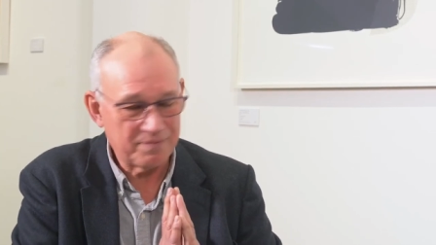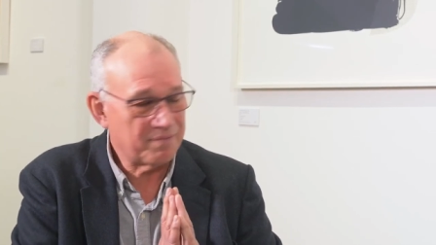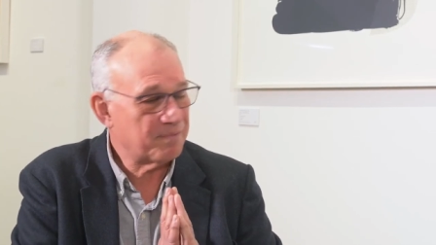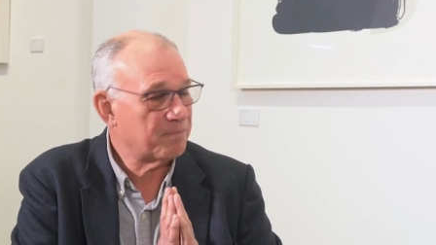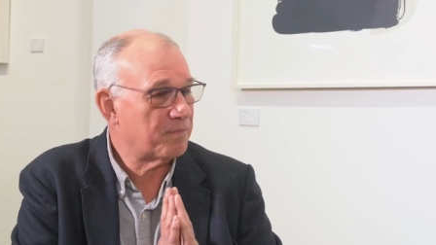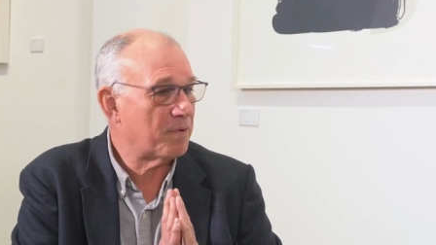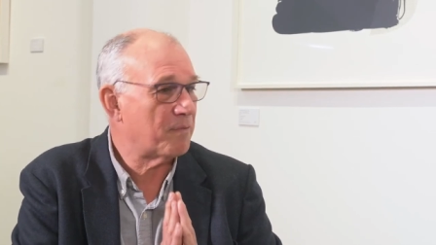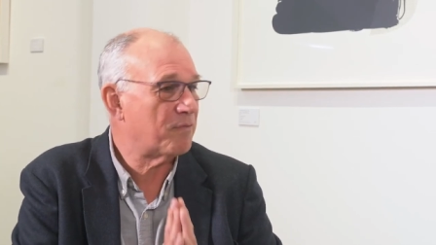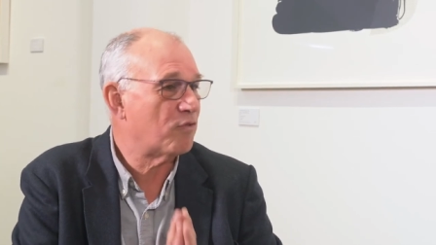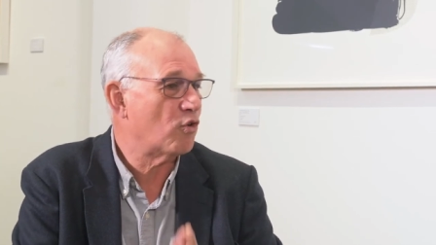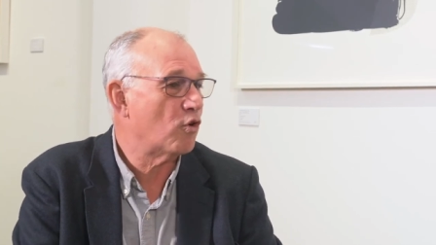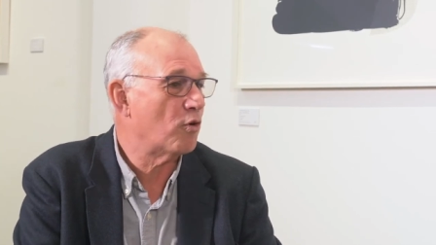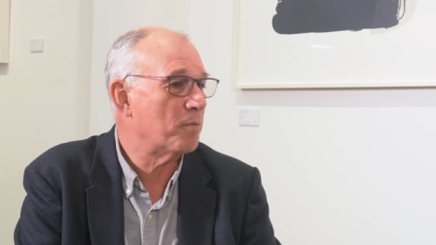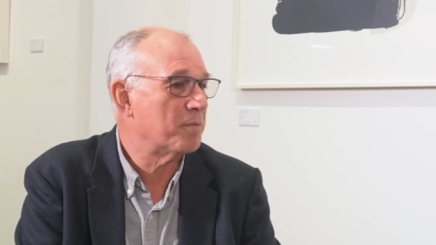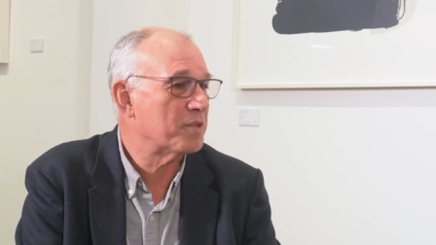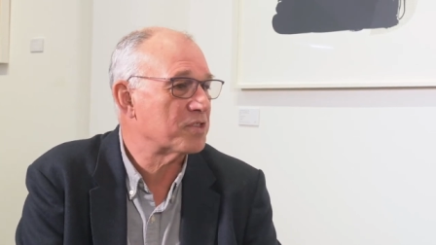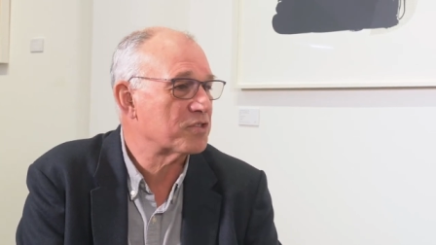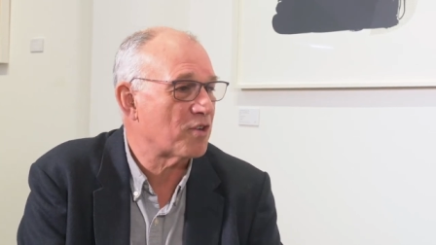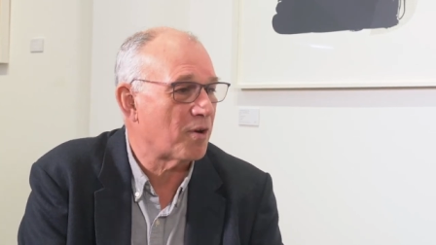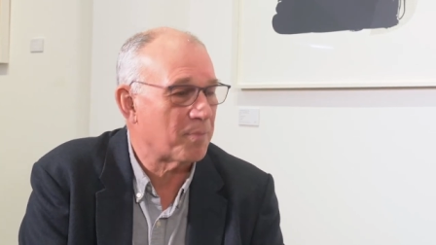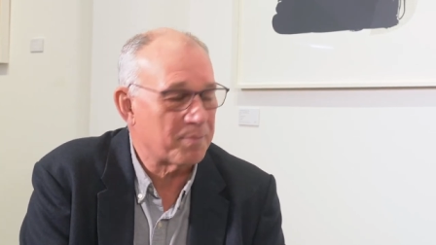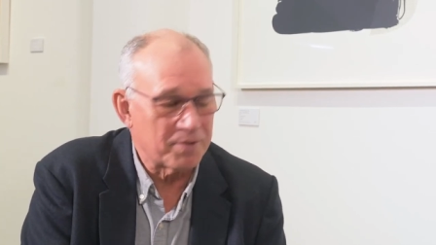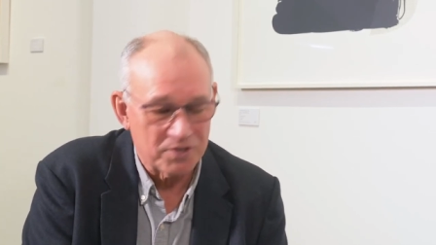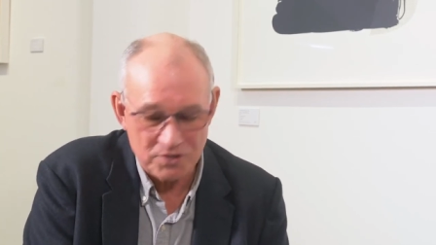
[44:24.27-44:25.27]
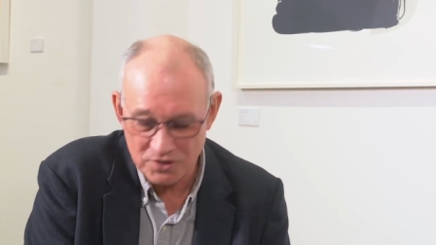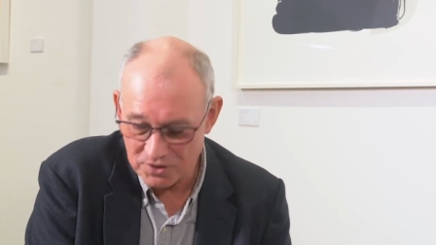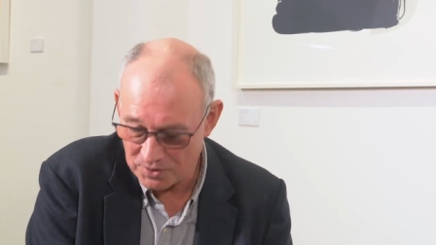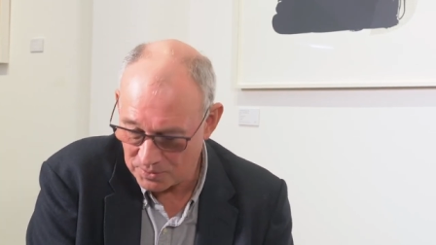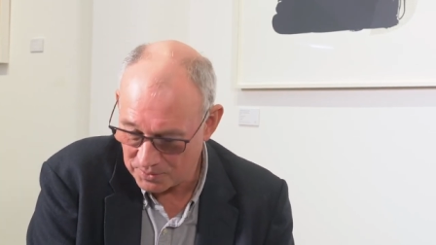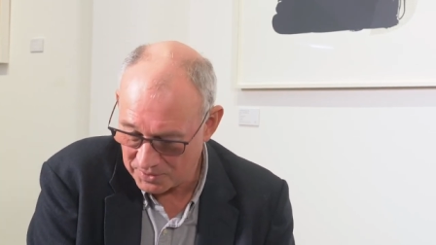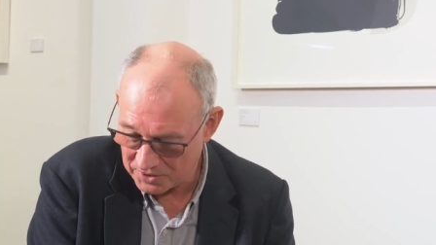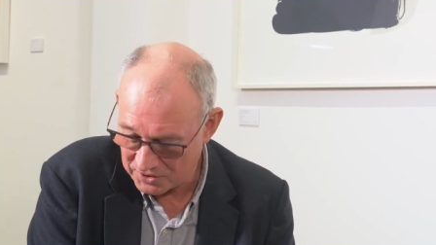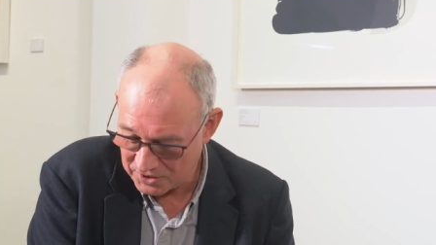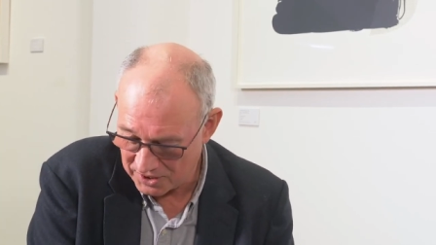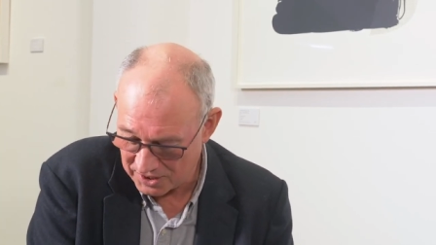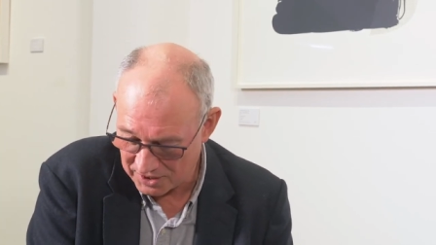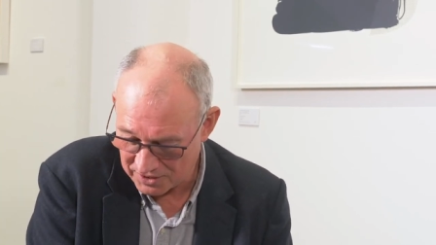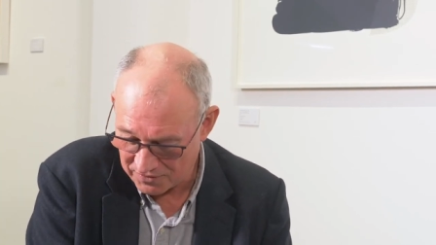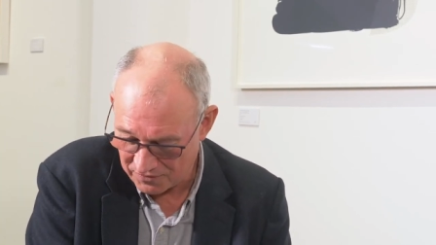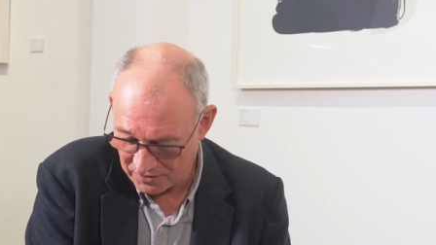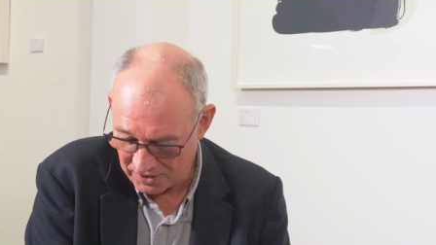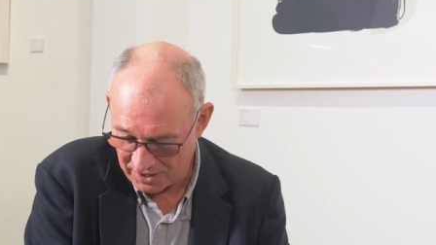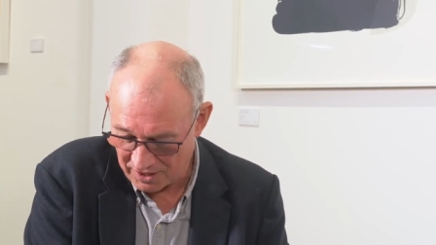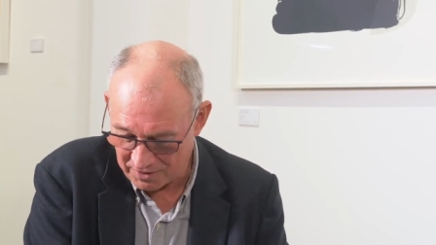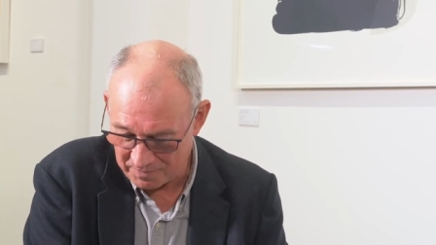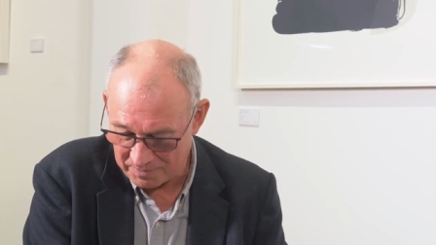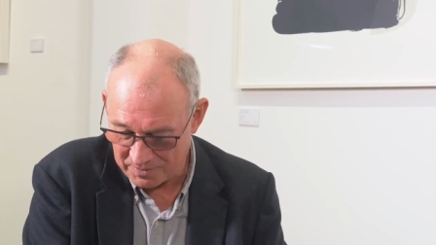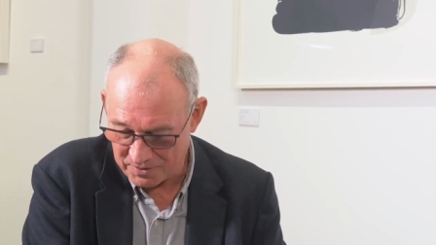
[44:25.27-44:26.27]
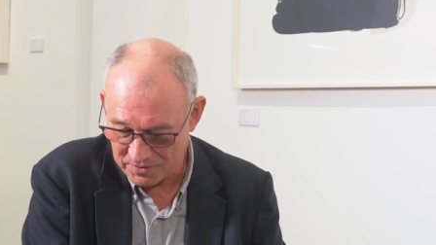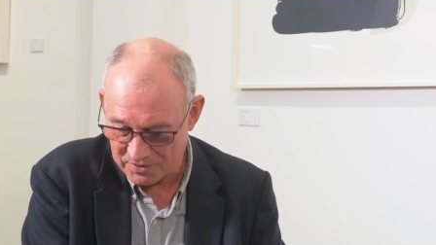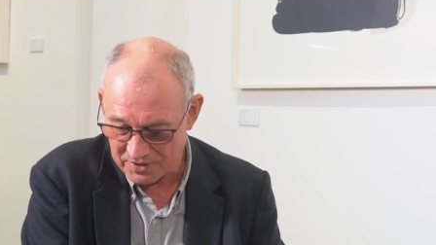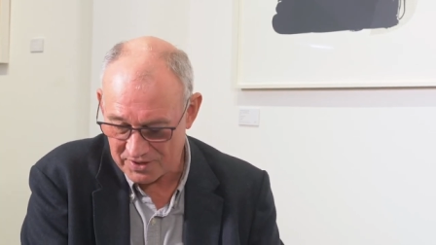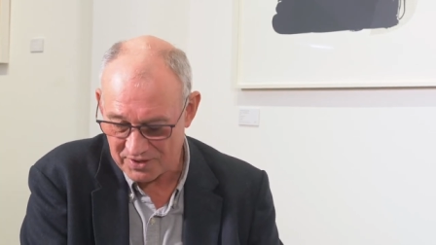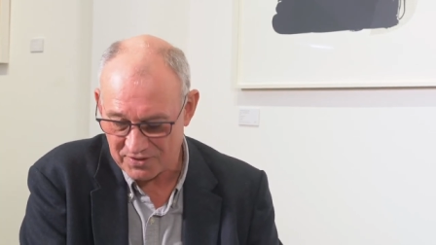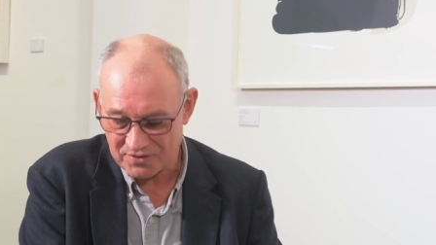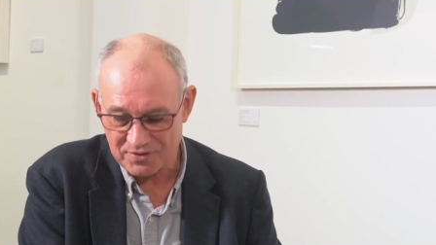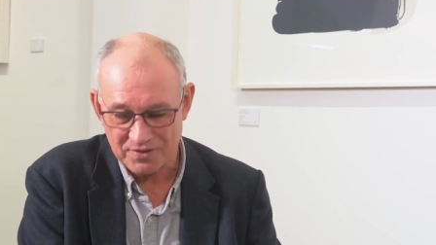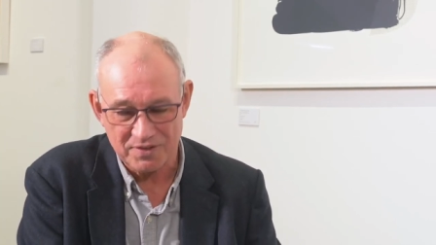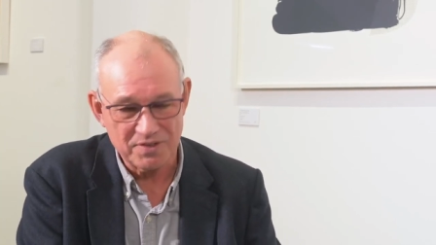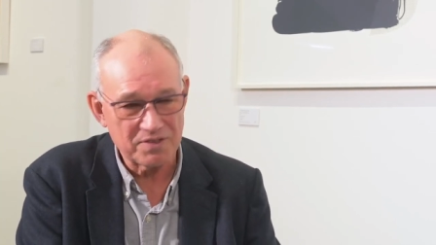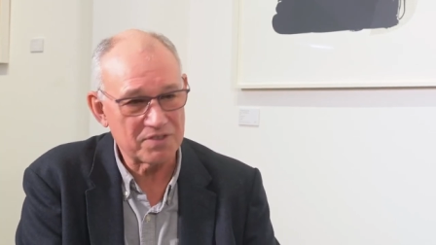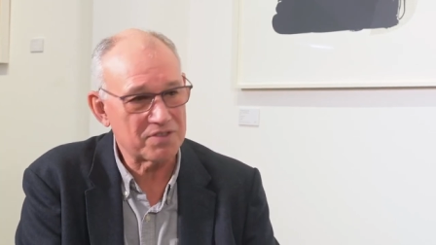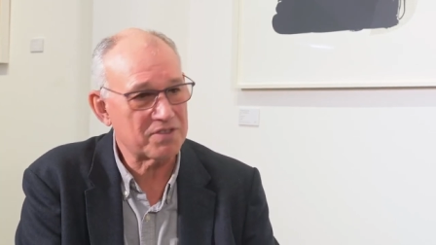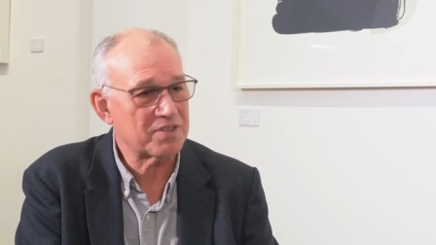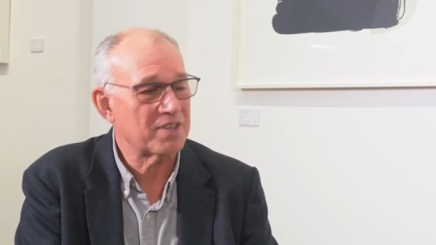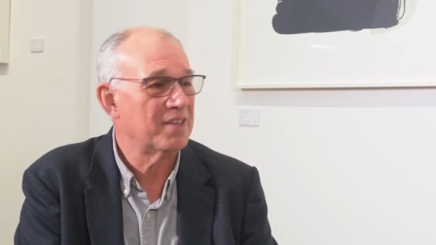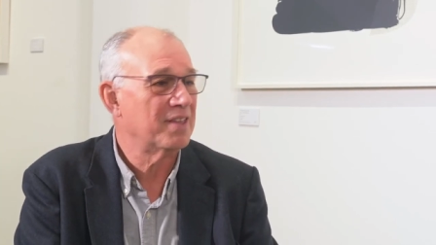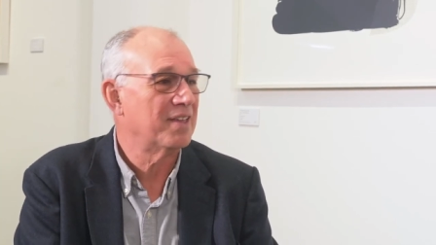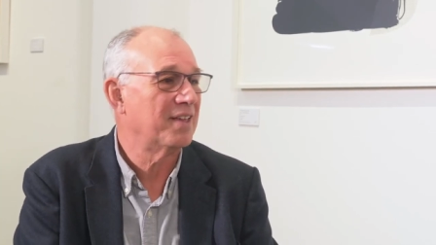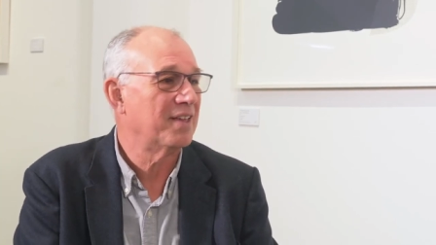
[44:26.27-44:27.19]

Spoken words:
performance opportunities for young musicians,